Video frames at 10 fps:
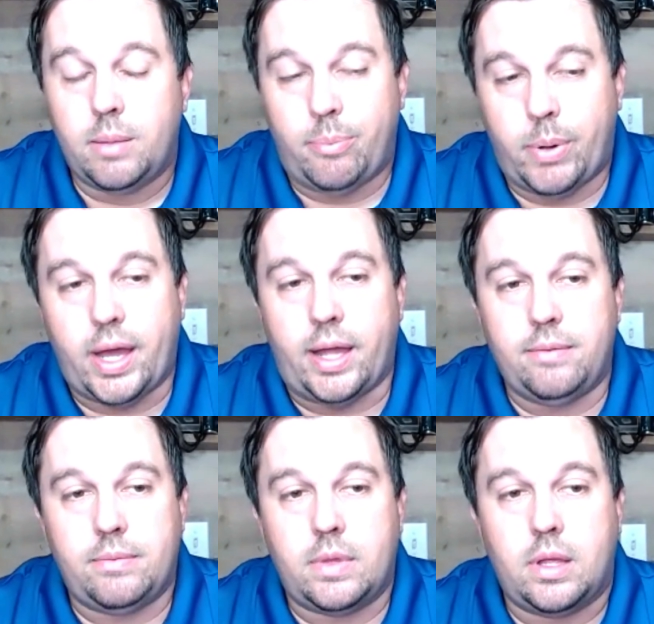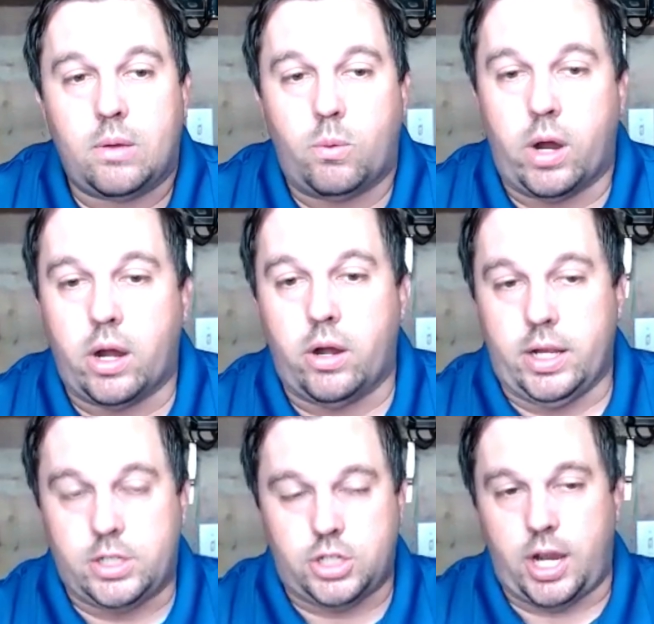But where
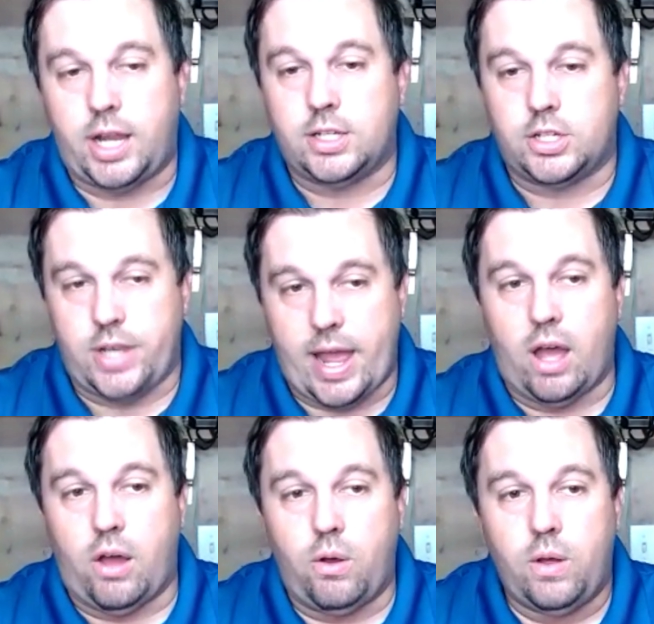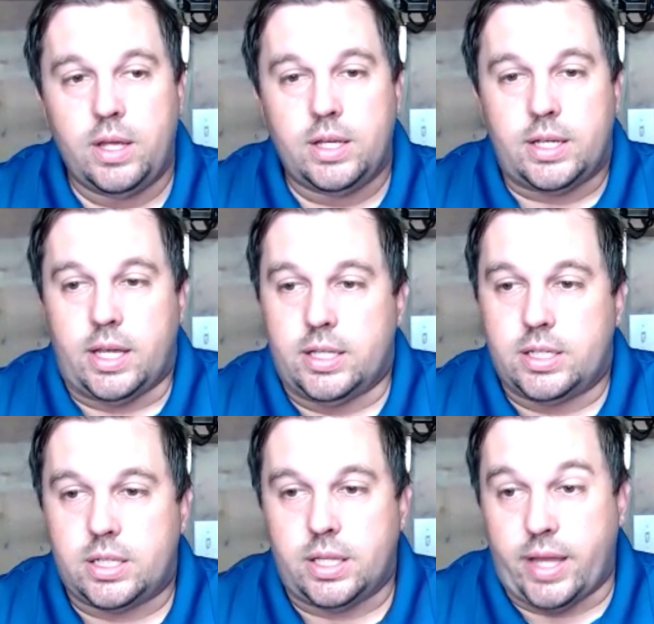it's changed now
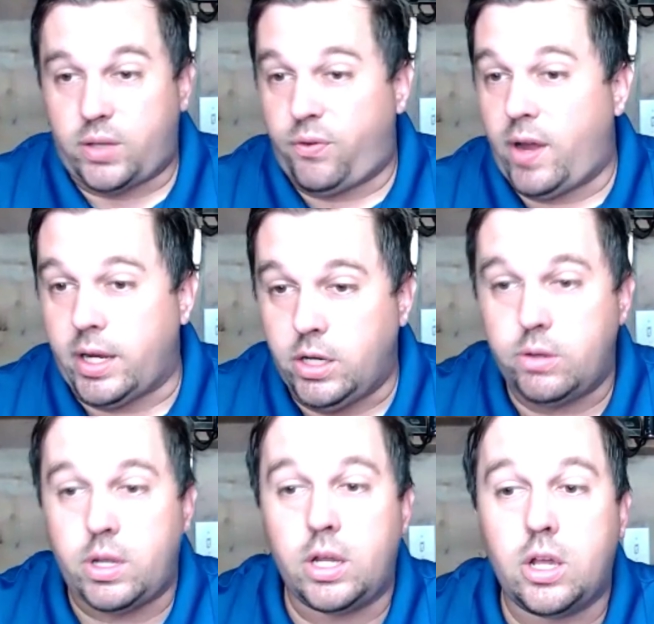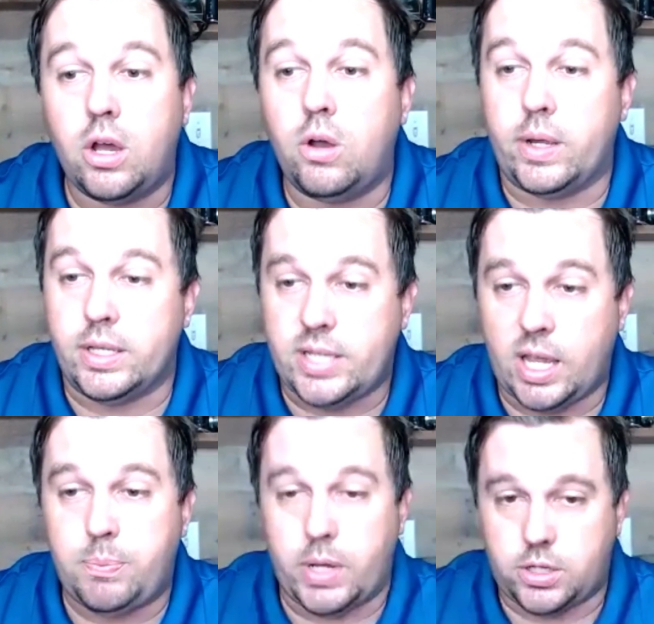is that's fine. You can go and
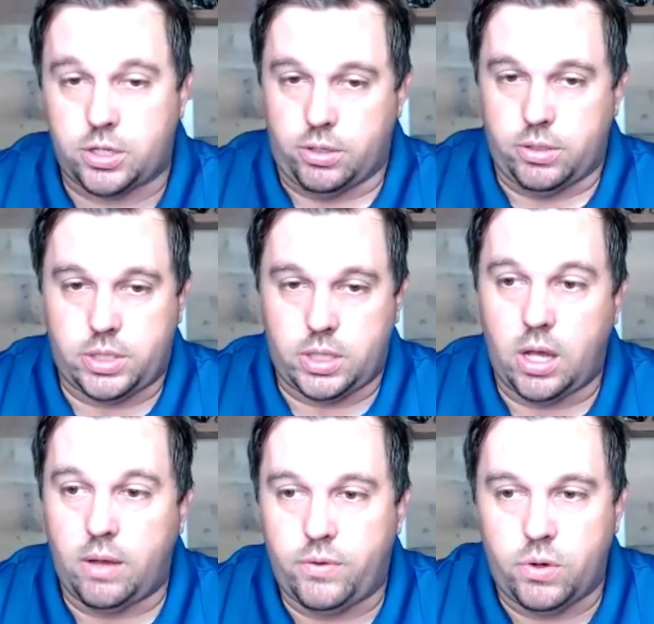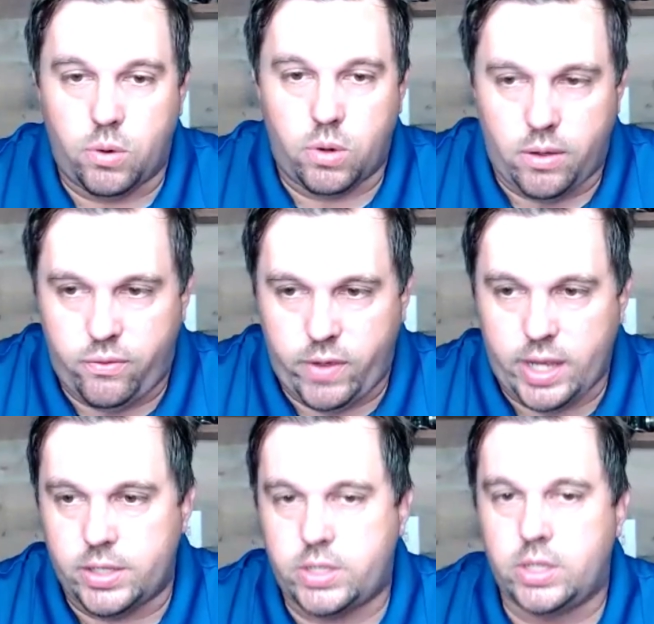take pictures of your
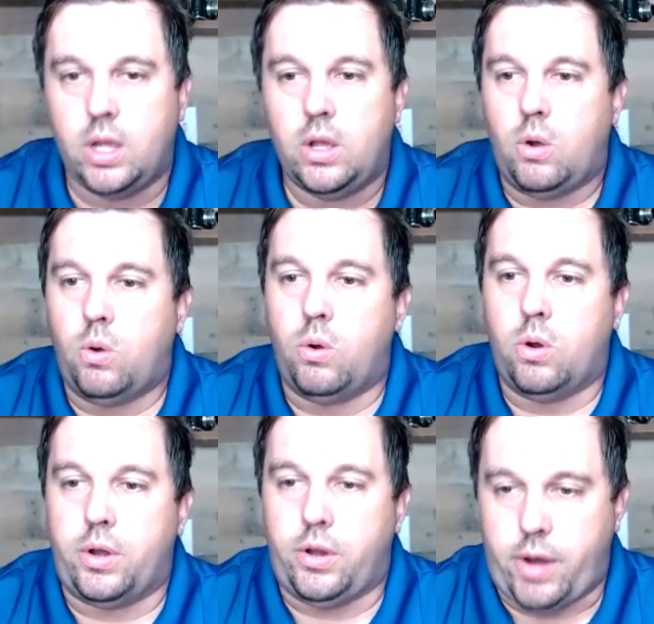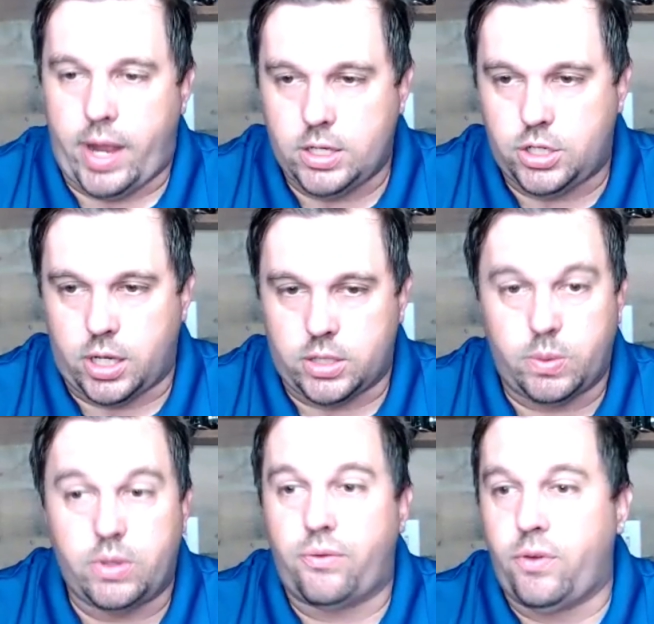event or your headshots
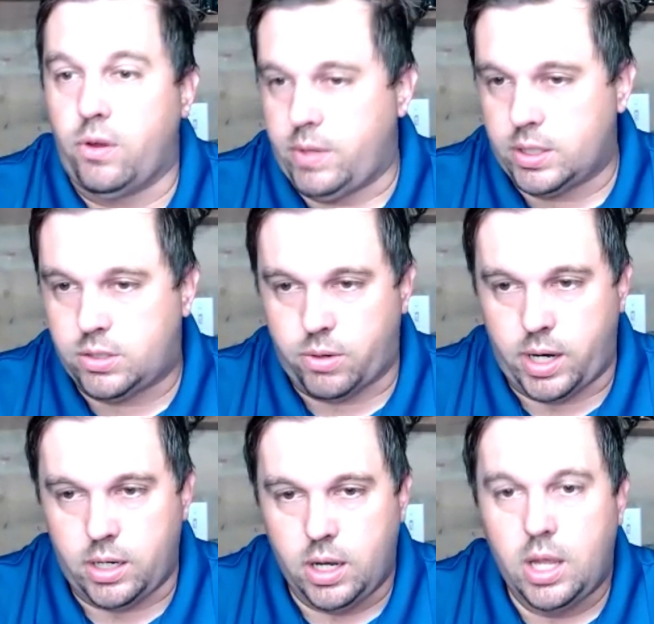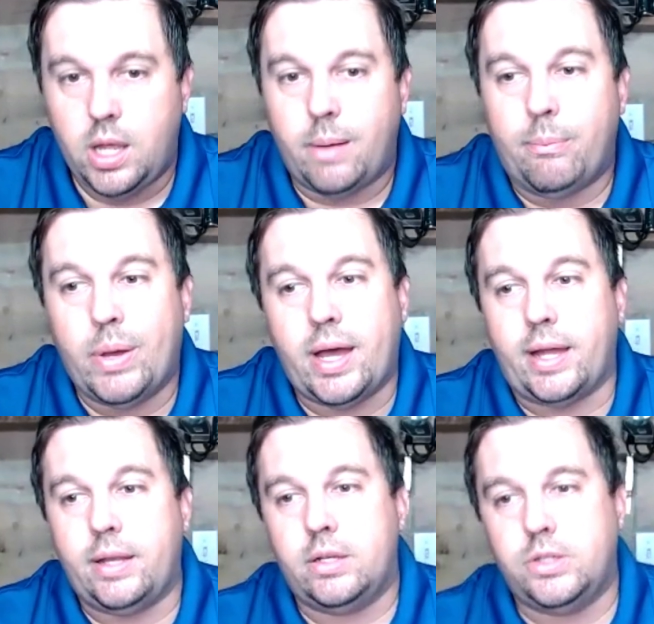with your phone. That's great.
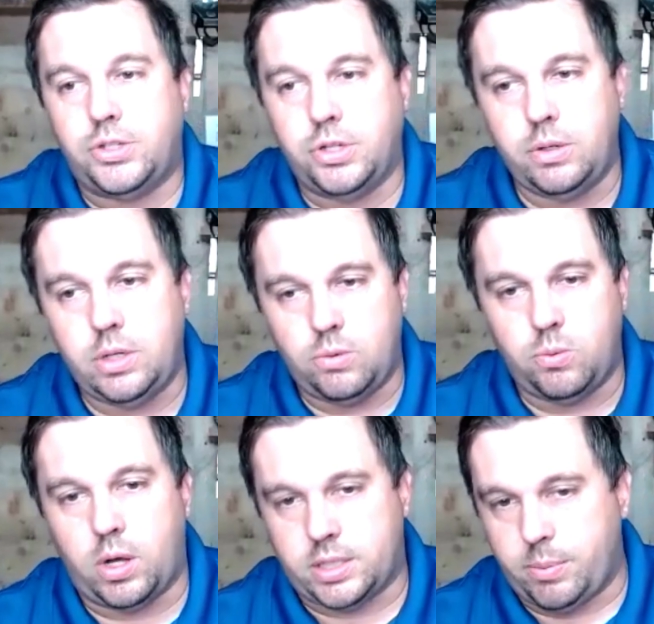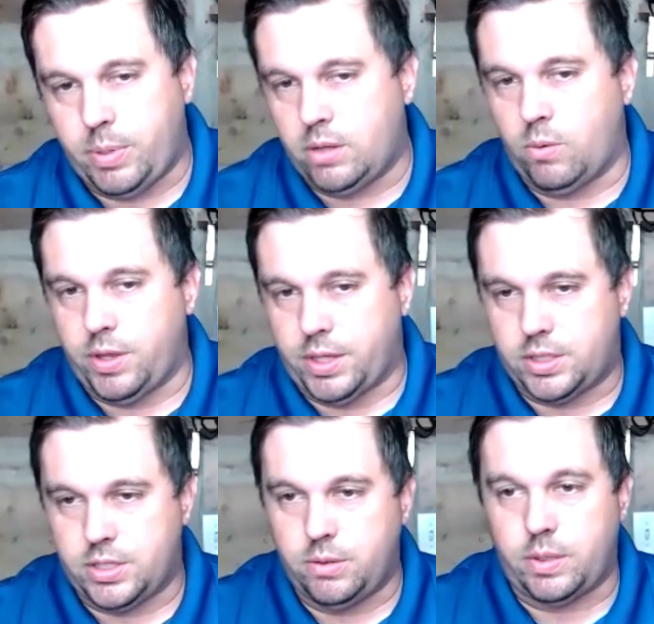But do you want to be the one that's
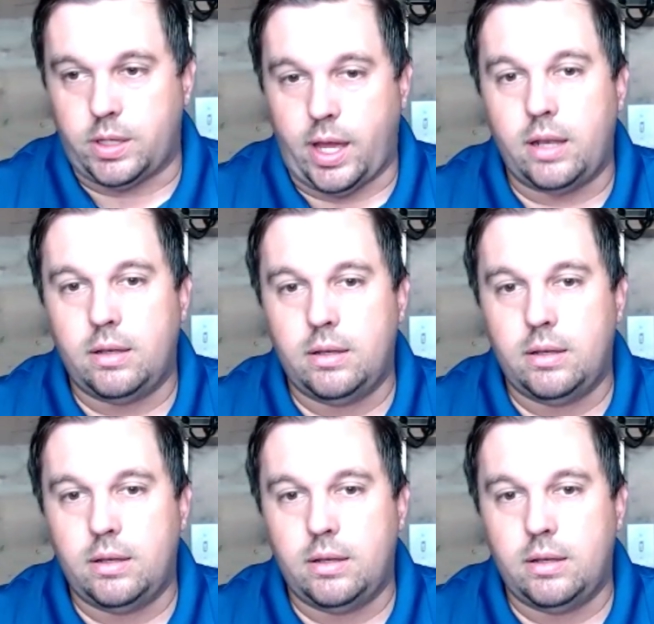doing that?